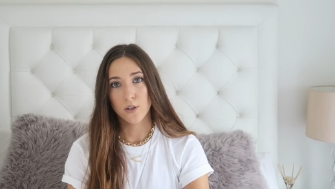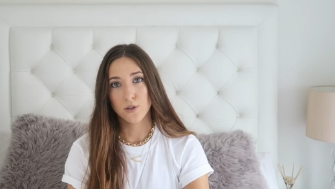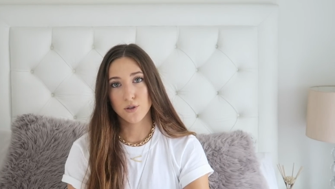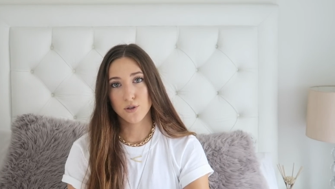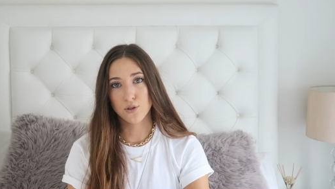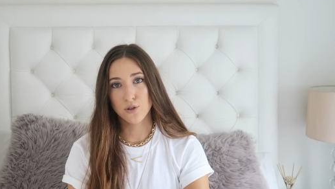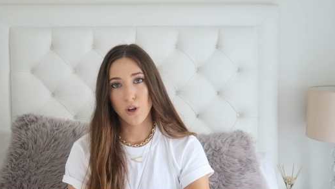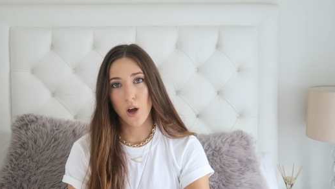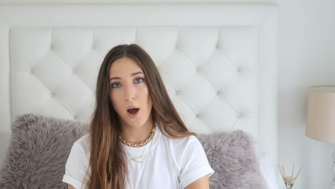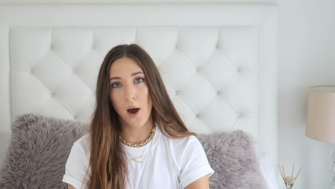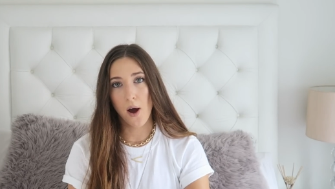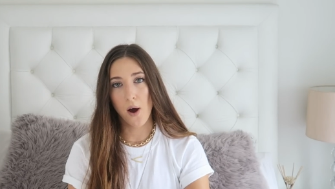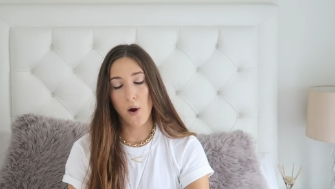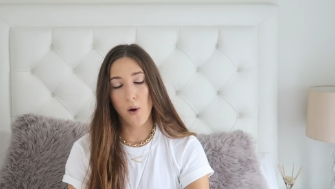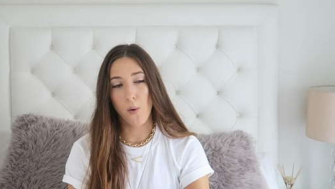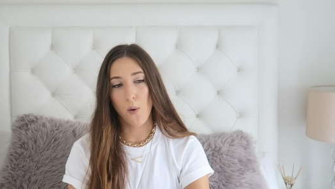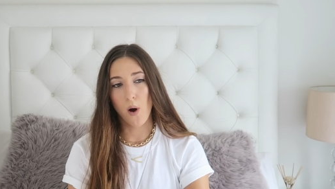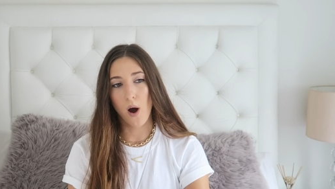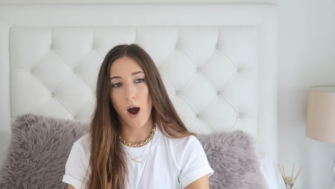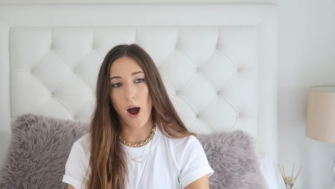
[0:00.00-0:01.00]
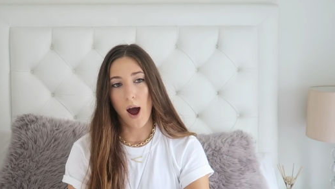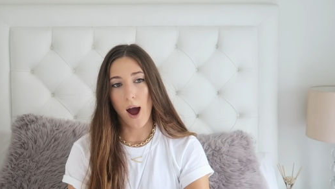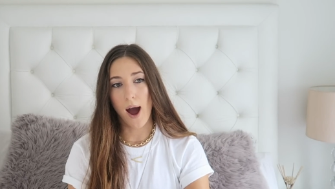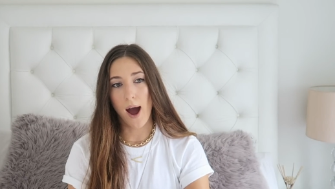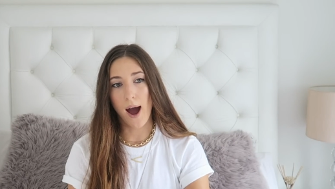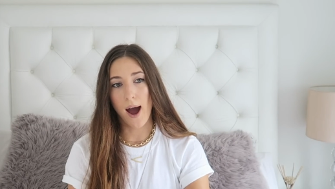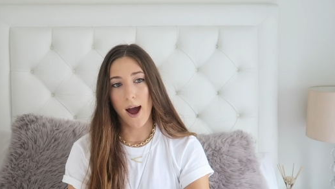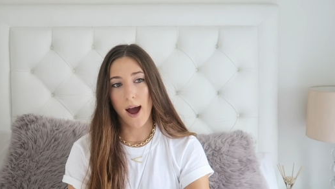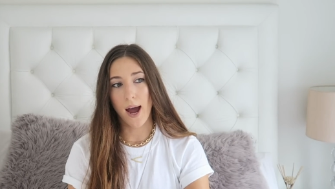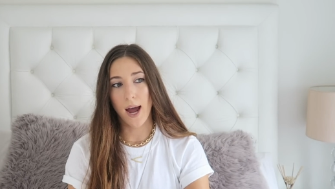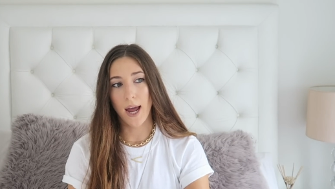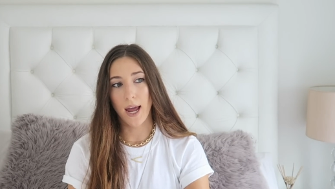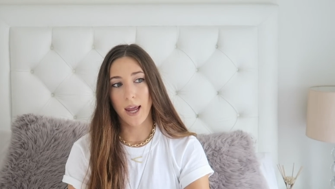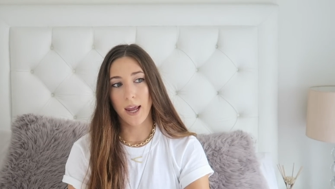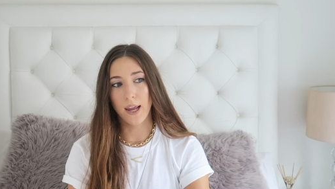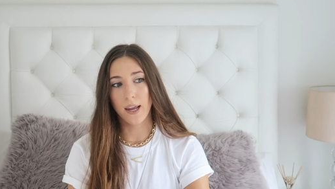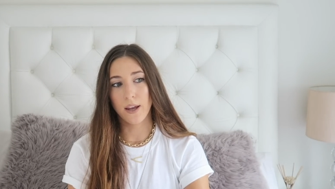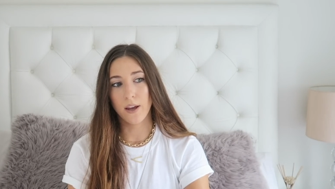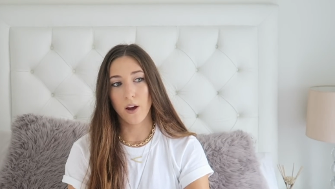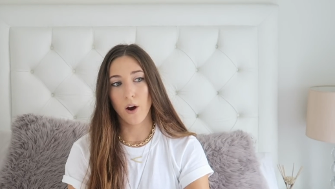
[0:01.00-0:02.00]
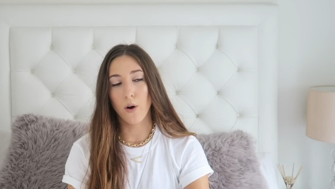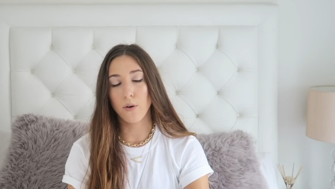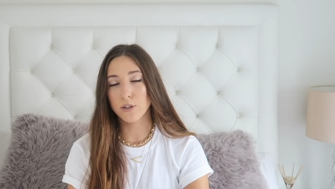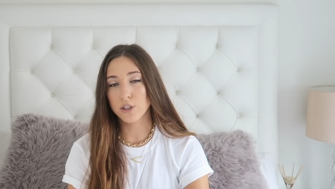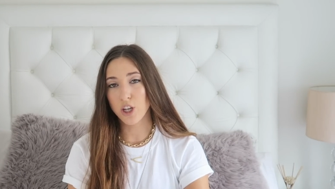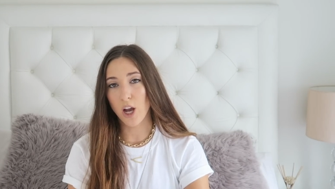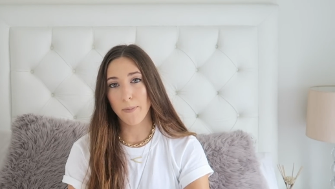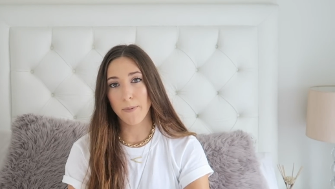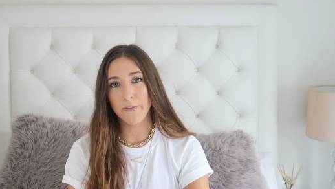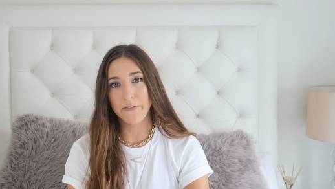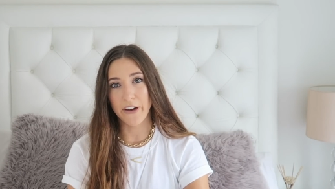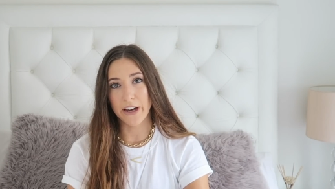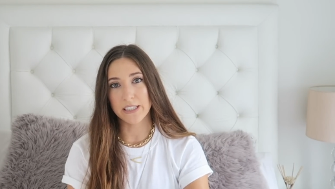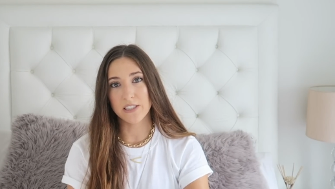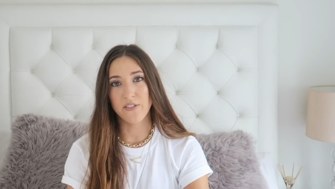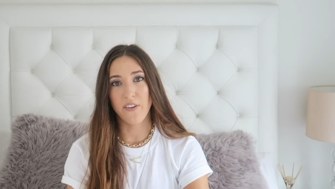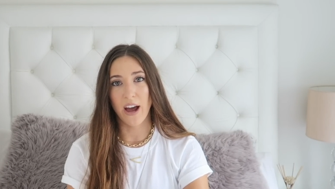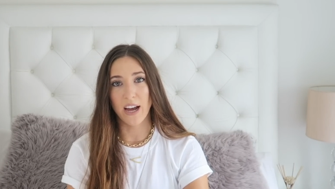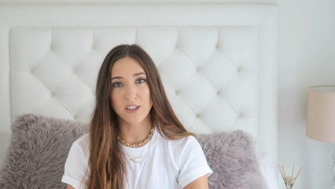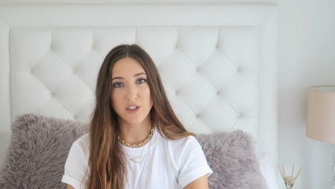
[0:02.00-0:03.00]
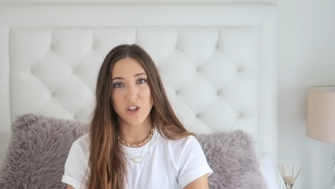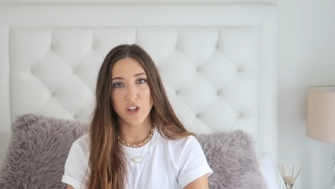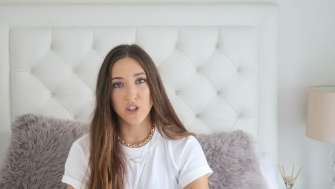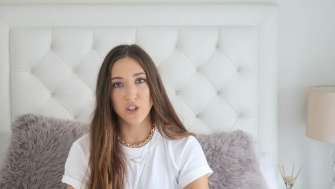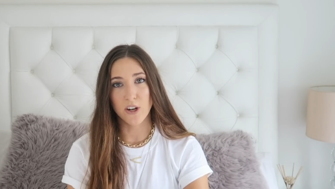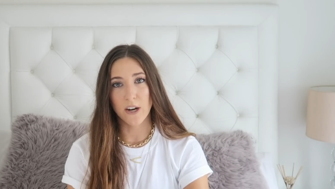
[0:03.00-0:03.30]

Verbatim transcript: So I always shop at fast fashion,